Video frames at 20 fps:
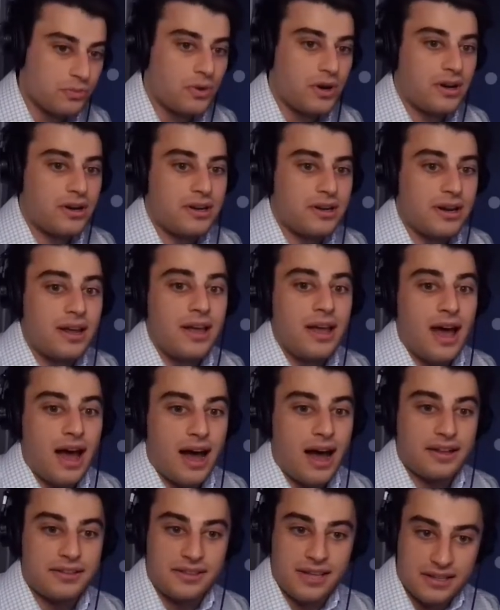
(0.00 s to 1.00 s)
one,
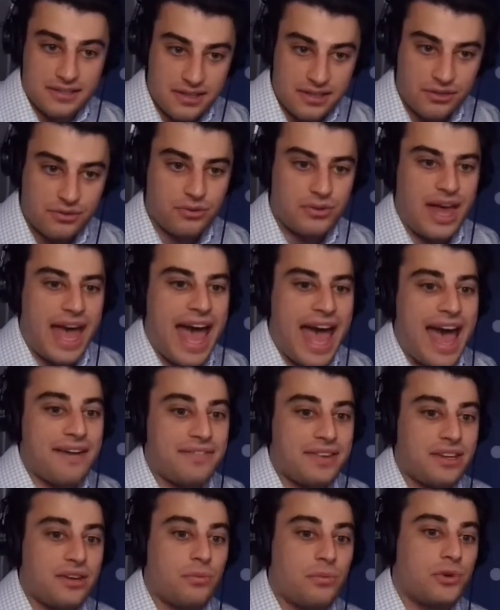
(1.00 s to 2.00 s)
does it through the
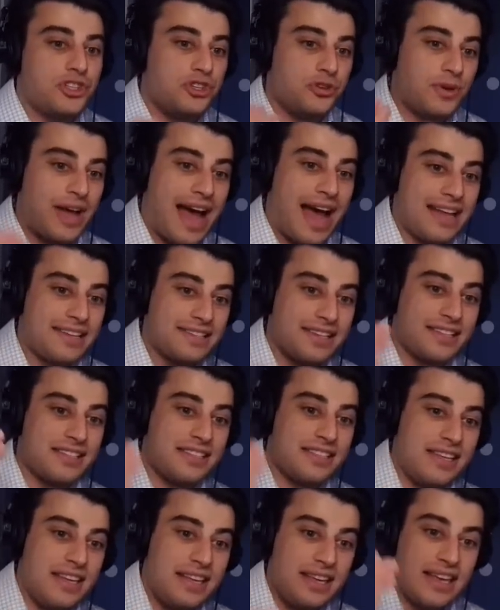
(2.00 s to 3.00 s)
halving, which you guys can
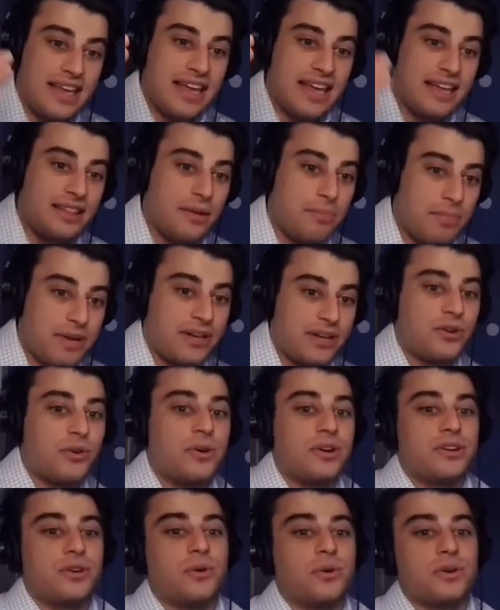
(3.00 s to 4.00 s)
see in the
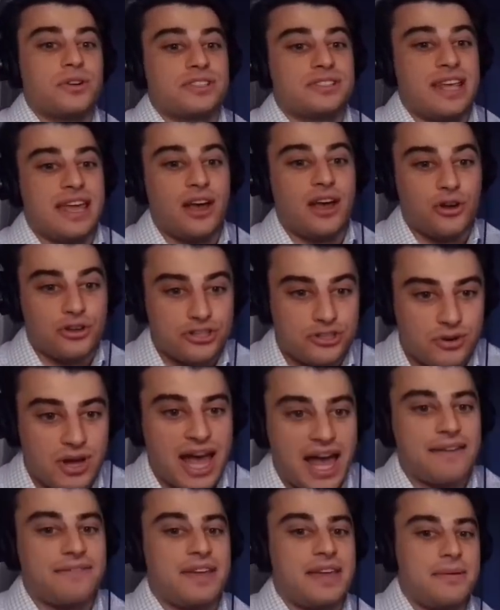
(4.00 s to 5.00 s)
Bitcoin course. They also
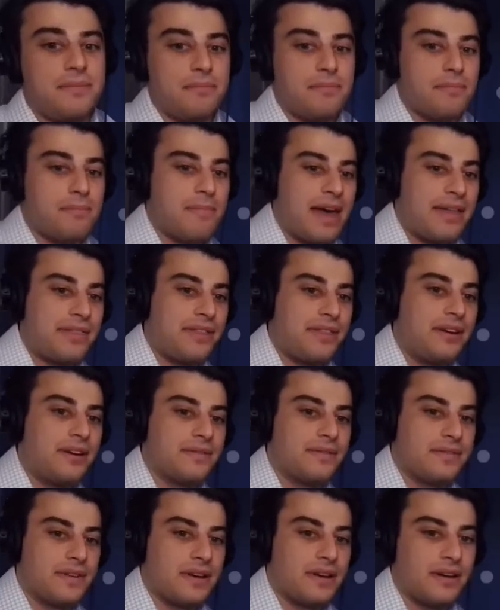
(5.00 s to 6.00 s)
have a method
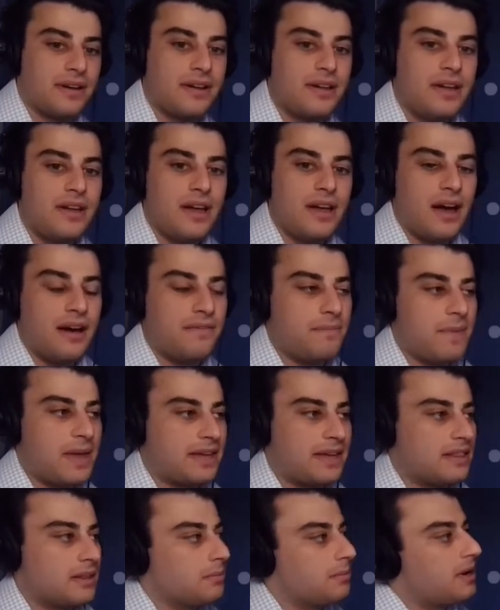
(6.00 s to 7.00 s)
of
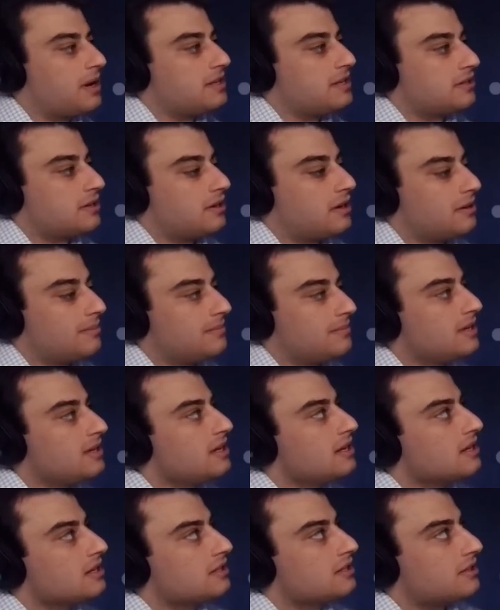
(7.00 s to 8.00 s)
making the price go up.
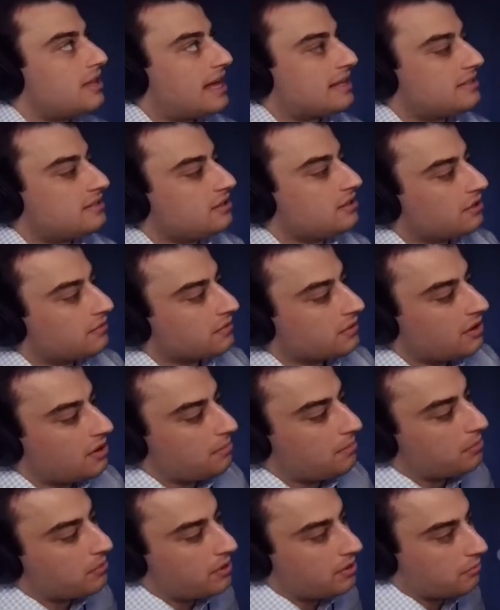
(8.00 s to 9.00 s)
So that's the overall
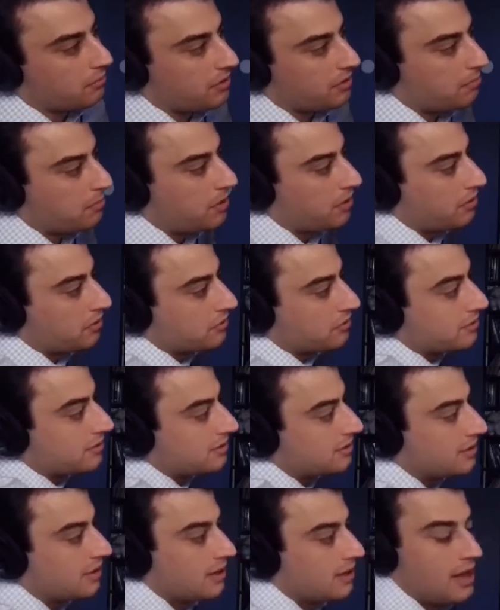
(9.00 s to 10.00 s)
point with
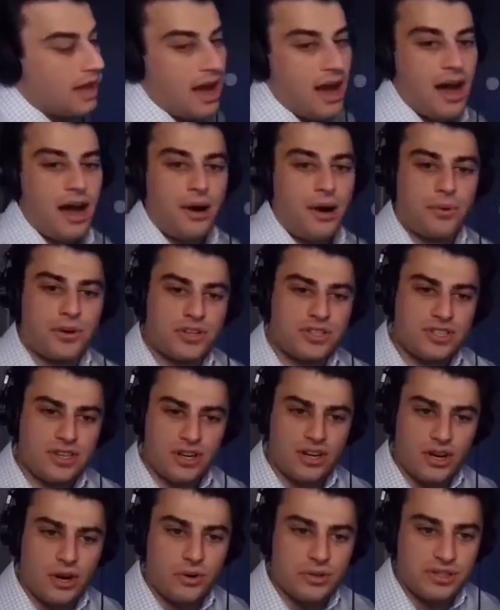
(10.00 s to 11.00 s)
Pulse. We're just going
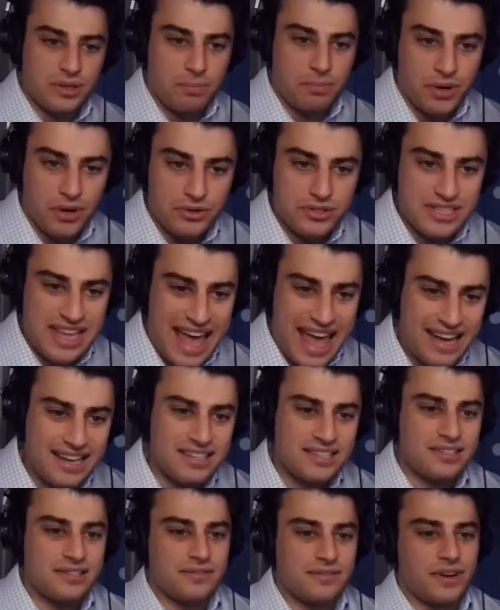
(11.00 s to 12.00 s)
to go into
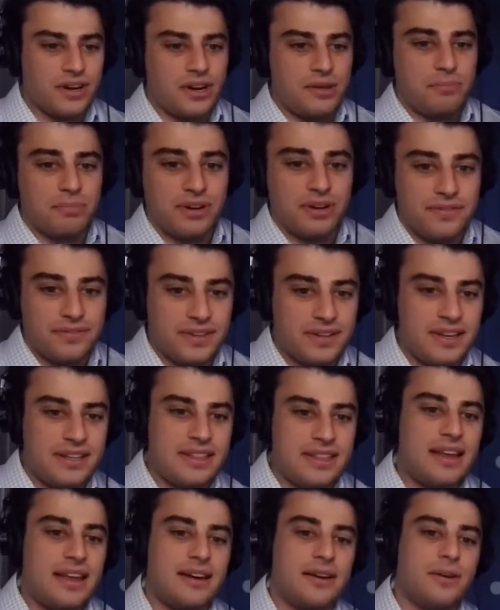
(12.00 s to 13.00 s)
PulseX very briefly, and
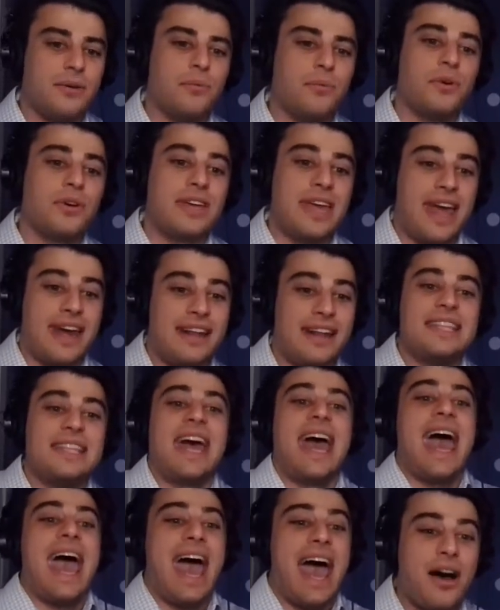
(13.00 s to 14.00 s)
then we'll get into
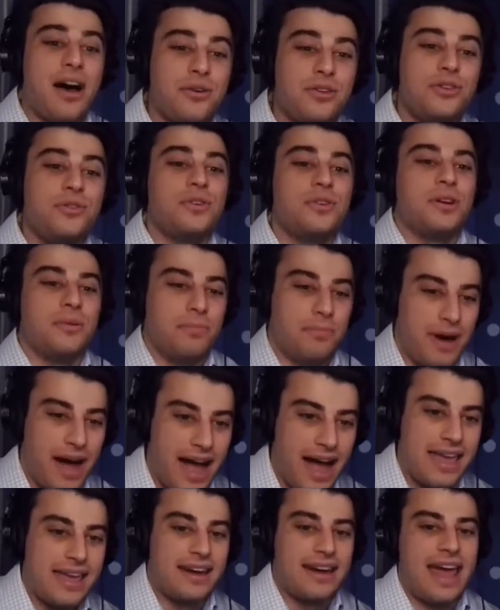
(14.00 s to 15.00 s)
how you can
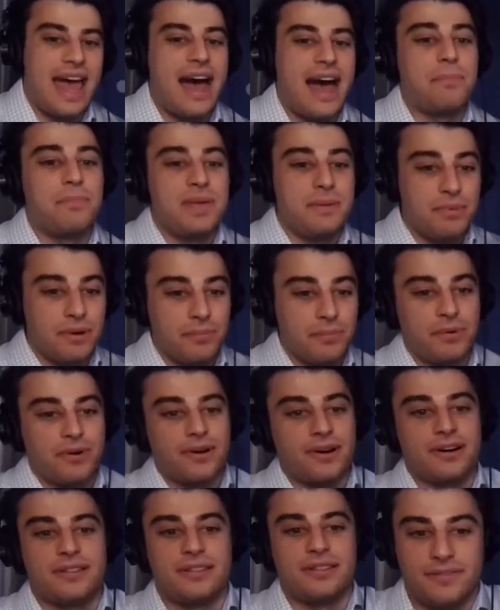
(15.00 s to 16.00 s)
buy it, how people
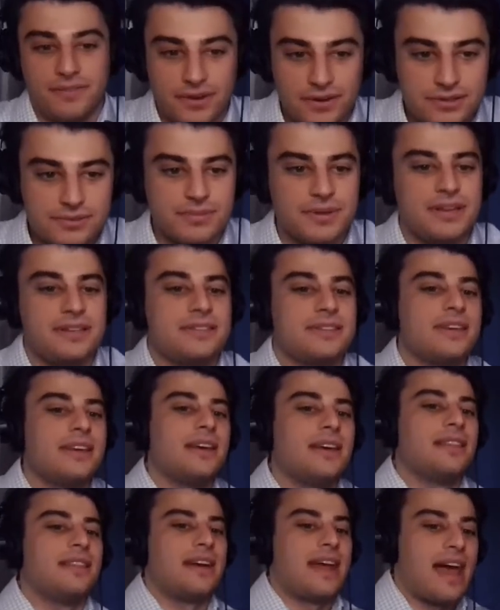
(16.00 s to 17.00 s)
bought it in the first place,
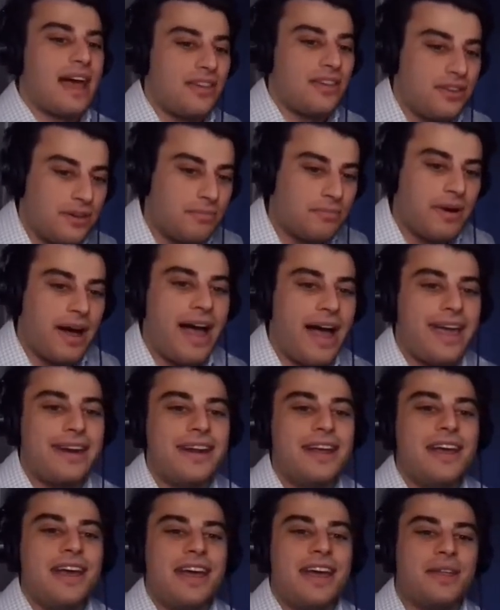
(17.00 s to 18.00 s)
and then how you can buy it.
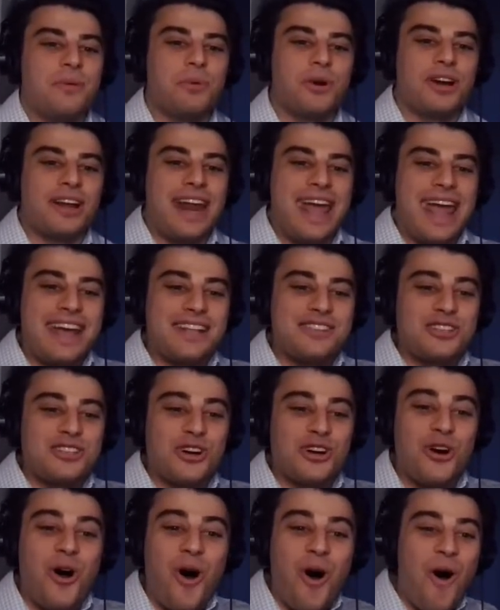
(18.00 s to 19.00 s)
And then we're going to
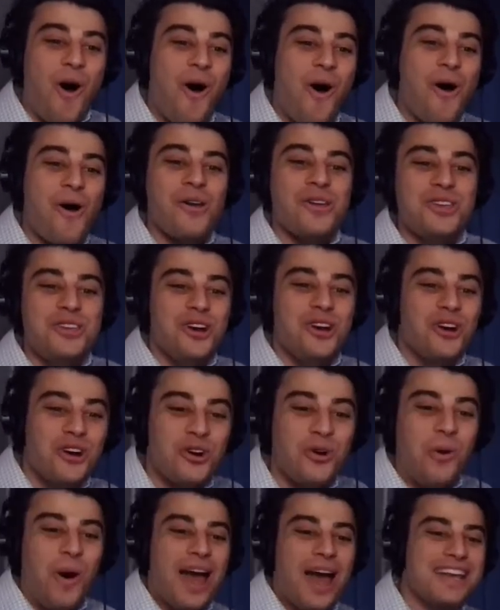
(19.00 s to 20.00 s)
answer all your
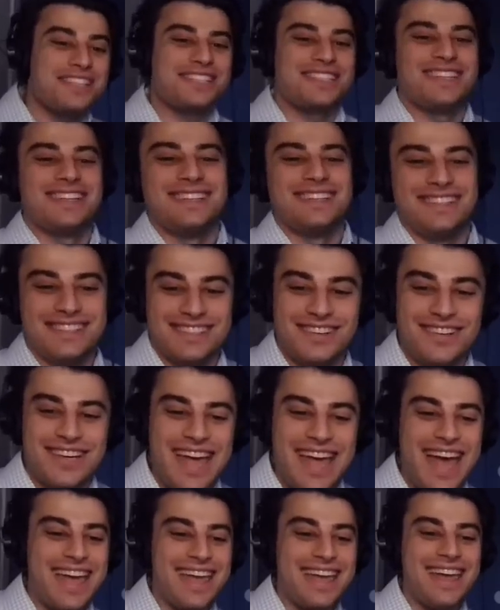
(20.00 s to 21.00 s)
questions,
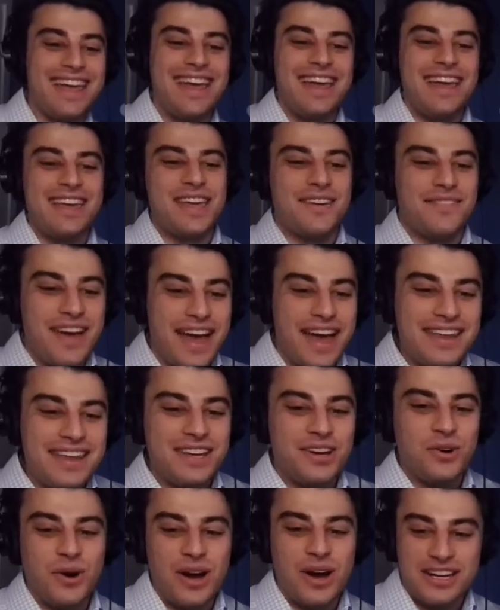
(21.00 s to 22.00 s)
okay? You have any
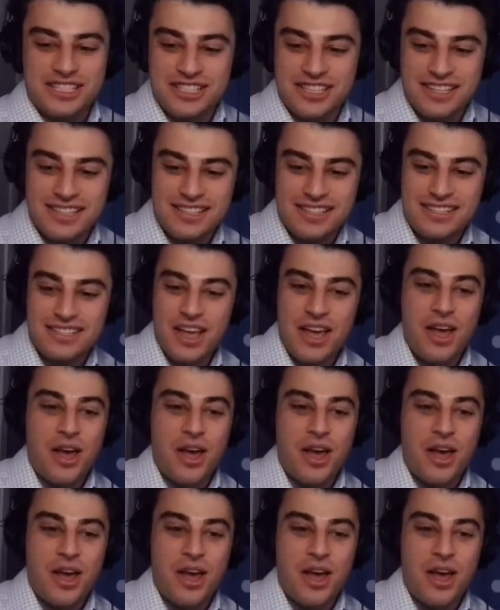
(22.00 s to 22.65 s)
questions?